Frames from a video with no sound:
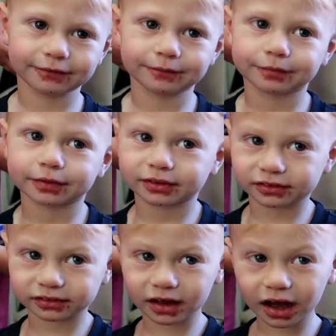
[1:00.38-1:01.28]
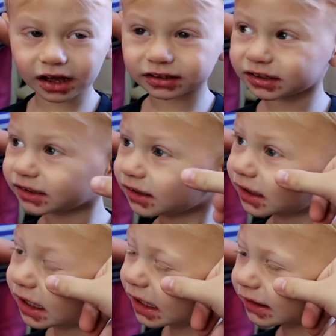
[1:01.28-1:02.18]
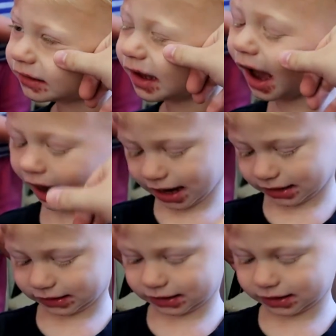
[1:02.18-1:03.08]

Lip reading: thinking around his eyes, like through here, he looks puffy.